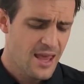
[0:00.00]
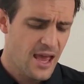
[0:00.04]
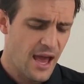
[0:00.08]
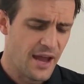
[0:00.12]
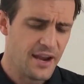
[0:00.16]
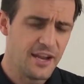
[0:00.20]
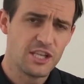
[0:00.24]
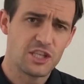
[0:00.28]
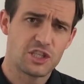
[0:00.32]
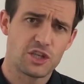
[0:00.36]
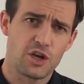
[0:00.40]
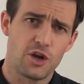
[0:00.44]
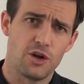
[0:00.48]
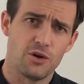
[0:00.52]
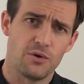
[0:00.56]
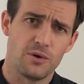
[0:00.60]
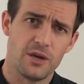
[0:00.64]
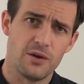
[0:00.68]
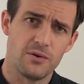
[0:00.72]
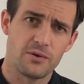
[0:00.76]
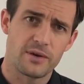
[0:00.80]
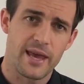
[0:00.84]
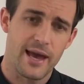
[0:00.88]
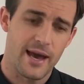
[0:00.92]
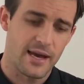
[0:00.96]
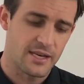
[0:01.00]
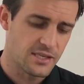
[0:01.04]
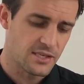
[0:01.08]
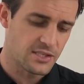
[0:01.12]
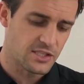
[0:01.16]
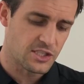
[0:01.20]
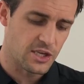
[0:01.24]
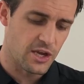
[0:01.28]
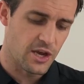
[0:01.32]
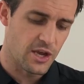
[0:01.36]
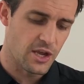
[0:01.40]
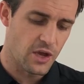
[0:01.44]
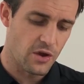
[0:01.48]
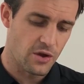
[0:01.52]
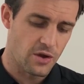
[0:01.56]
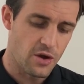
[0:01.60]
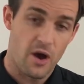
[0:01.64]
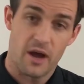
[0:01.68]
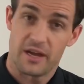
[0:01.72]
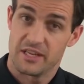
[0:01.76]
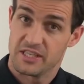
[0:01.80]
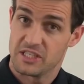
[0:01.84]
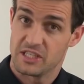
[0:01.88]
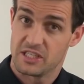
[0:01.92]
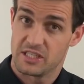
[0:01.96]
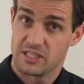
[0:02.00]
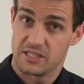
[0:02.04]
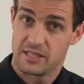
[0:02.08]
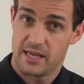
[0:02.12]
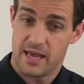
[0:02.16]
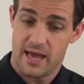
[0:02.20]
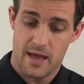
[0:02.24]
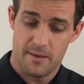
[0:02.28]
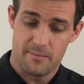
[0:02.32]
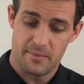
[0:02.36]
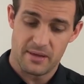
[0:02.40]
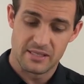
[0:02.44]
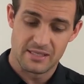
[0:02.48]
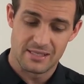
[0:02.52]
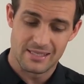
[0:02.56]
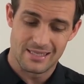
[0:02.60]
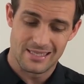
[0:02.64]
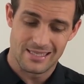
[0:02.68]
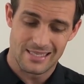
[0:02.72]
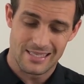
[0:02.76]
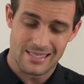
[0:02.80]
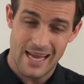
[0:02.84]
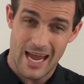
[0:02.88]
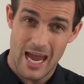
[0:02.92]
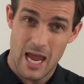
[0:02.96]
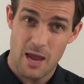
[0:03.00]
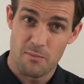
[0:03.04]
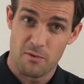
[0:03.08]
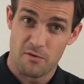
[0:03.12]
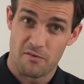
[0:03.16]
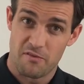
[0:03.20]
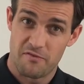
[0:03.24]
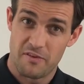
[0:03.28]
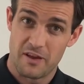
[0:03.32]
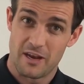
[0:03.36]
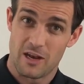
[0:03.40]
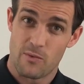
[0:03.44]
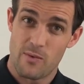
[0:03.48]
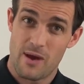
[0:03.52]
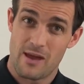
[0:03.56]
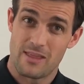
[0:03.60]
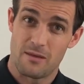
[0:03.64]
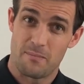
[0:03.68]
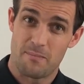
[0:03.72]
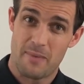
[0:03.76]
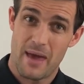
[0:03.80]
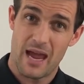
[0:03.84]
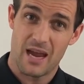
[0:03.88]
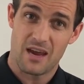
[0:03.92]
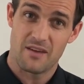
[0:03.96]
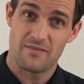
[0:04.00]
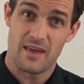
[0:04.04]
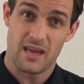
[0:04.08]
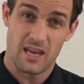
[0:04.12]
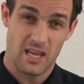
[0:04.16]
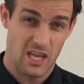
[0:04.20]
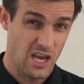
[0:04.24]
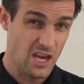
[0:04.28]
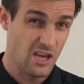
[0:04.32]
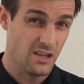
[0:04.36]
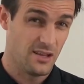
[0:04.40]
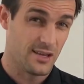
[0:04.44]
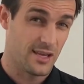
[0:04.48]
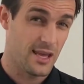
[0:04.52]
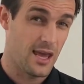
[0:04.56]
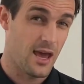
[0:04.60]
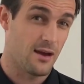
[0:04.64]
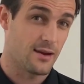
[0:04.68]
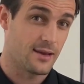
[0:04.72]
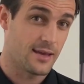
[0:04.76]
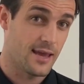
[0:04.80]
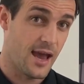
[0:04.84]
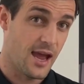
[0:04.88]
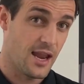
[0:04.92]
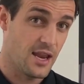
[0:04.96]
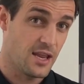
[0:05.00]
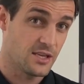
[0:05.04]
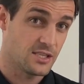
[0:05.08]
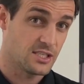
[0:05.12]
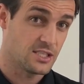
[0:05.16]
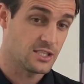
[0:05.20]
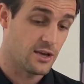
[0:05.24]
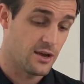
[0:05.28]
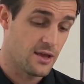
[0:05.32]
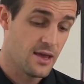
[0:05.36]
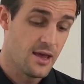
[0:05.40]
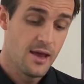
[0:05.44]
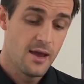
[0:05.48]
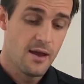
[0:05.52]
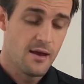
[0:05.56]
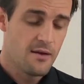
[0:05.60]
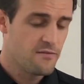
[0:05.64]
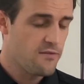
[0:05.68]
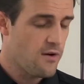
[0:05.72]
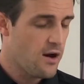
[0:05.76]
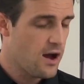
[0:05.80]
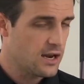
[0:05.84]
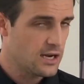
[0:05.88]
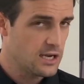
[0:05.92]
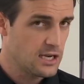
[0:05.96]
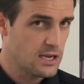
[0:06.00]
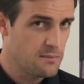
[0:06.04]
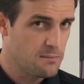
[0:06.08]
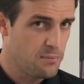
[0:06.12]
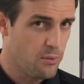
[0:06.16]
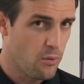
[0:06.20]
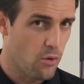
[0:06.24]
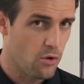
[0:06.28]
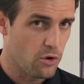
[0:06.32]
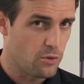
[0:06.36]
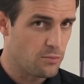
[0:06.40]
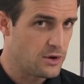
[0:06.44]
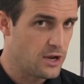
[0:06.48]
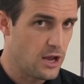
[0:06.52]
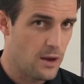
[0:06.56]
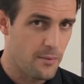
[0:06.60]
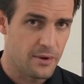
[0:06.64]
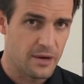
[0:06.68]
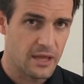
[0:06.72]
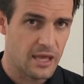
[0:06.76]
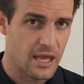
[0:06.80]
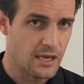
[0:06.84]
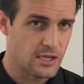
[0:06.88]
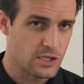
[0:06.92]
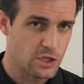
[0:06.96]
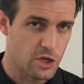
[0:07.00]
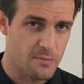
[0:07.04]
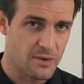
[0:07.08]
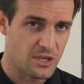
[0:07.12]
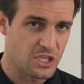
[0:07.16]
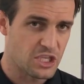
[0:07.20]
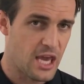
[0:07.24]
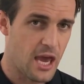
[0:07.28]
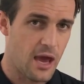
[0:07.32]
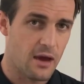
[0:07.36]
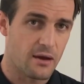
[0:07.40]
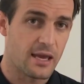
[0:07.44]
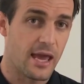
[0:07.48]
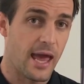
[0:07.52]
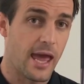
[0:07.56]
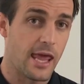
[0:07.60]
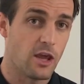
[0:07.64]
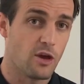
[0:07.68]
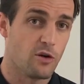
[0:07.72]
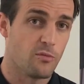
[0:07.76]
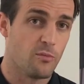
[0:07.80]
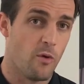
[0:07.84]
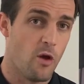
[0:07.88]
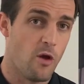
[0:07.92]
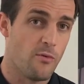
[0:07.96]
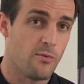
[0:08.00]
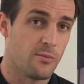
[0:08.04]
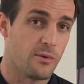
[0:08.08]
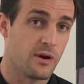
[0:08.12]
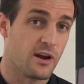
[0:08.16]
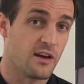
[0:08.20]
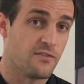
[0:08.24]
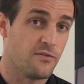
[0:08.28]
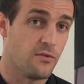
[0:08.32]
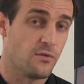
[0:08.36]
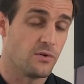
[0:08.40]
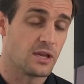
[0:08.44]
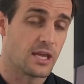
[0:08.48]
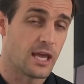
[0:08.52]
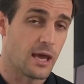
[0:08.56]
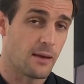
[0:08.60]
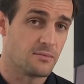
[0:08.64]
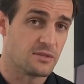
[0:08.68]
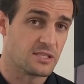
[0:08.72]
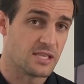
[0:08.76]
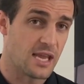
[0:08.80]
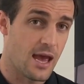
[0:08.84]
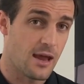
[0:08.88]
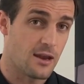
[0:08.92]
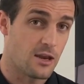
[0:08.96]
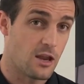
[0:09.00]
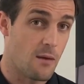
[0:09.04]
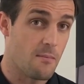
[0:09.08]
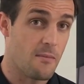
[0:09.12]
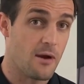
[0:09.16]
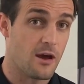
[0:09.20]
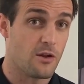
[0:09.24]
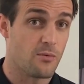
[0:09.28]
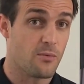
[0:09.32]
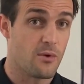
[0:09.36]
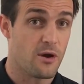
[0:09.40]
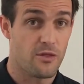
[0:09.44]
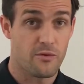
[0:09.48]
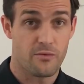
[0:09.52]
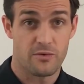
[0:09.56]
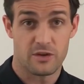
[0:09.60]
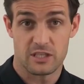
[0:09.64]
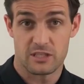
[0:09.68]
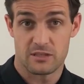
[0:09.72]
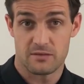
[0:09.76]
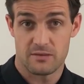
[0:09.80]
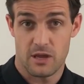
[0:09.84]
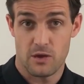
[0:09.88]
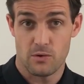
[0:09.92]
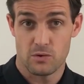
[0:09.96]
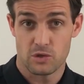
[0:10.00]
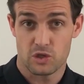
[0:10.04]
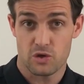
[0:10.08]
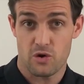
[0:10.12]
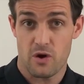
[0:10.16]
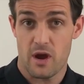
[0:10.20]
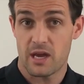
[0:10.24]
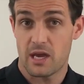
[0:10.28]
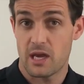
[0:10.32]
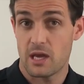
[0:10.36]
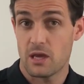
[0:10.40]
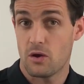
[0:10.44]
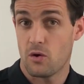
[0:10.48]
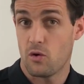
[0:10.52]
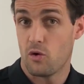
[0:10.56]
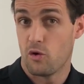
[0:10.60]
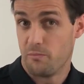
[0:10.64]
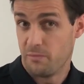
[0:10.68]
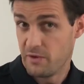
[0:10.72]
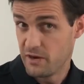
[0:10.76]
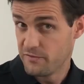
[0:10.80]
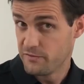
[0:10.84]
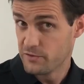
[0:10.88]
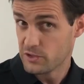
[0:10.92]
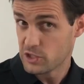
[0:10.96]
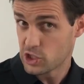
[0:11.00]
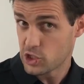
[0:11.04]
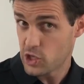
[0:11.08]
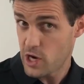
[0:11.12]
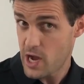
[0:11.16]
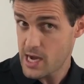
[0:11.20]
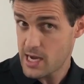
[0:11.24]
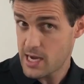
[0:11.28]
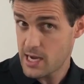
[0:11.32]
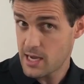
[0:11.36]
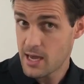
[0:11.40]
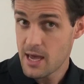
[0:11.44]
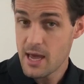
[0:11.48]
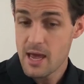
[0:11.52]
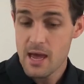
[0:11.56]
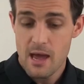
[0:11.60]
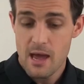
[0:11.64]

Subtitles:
An internal heel counter, so you've got nice and stable fit around the back of that heel and calcaneus. So vitally important, we don't want to get too much calcaneal movement when our foot comes down, no matter whether it's heel striking or midfoot striking,